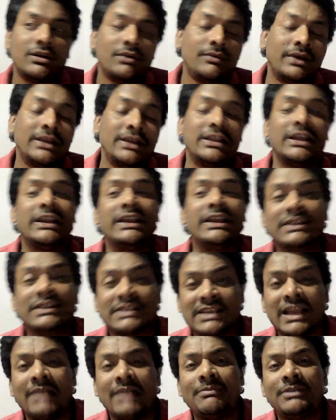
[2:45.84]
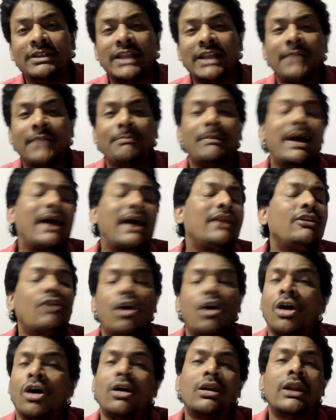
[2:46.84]
whether he saved that man
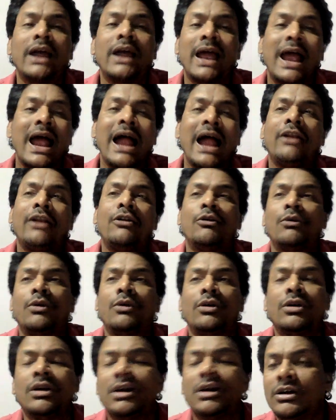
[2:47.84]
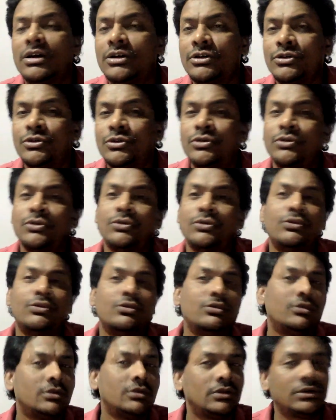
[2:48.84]
or hand over
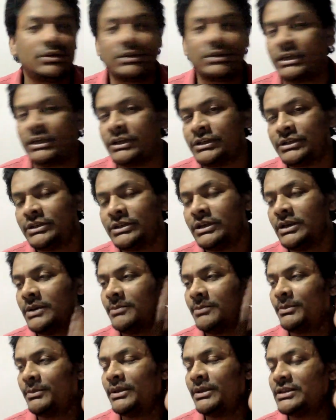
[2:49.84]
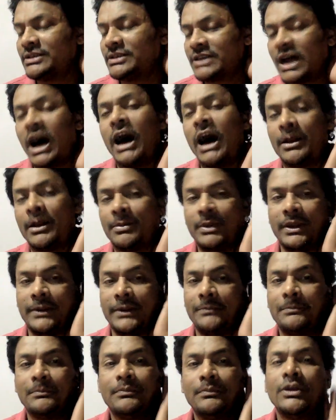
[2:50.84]
to the means army.
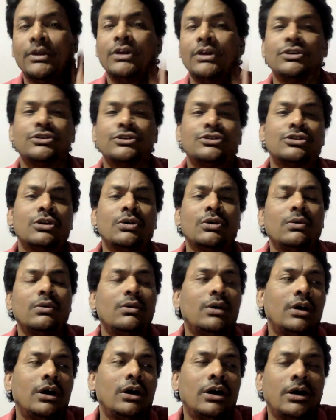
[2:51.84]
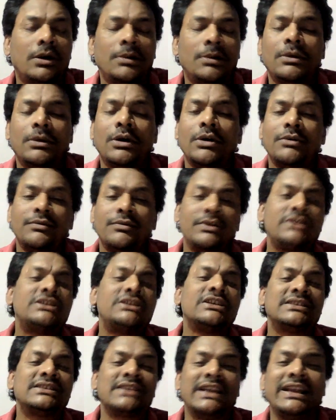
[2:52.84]
So
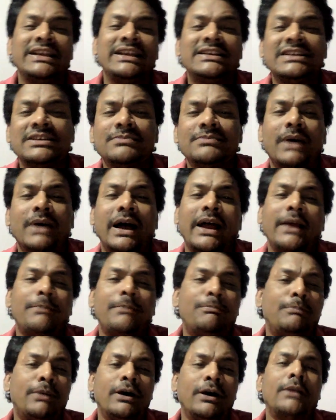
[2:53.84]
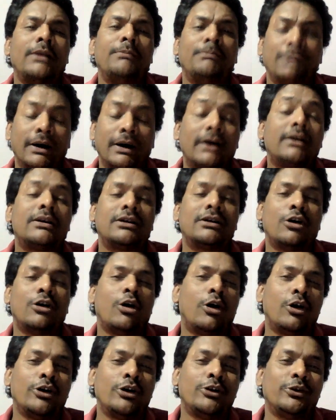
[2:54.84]
which is written by Pearl Buck,
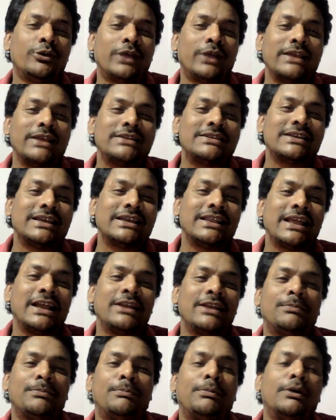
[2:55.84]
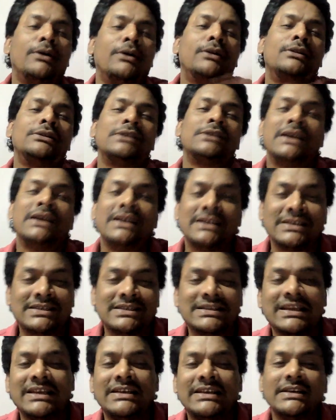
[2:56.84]
or you can say that Pearl
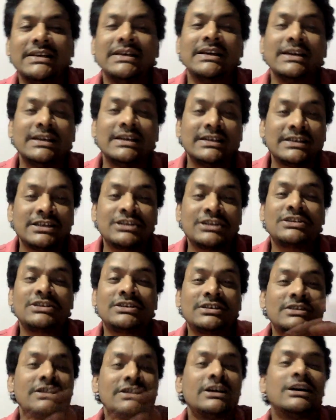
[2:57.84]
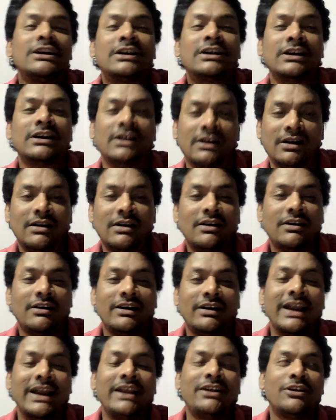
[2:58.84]
Sturker,
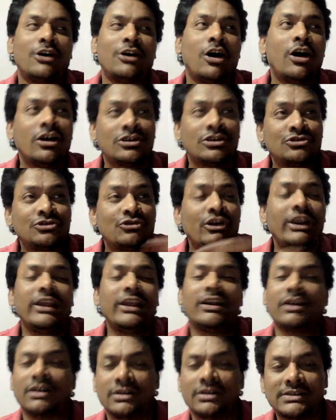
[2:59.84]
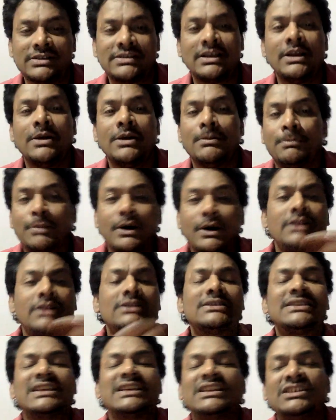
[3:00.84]
right, or Streakers,
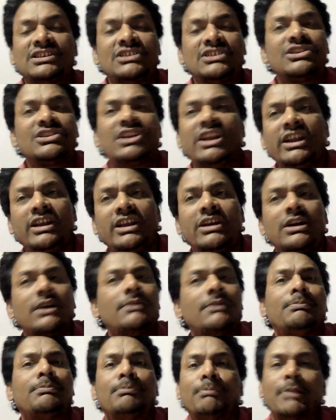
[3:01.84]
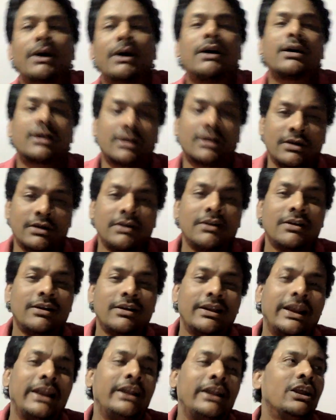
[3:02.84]
Pearl Streaker Buck,
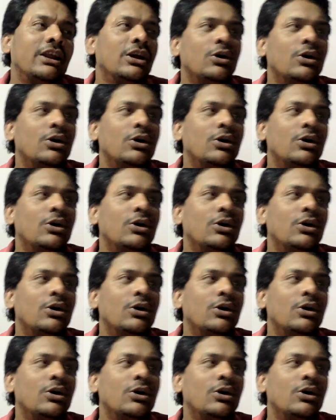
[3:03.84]
right,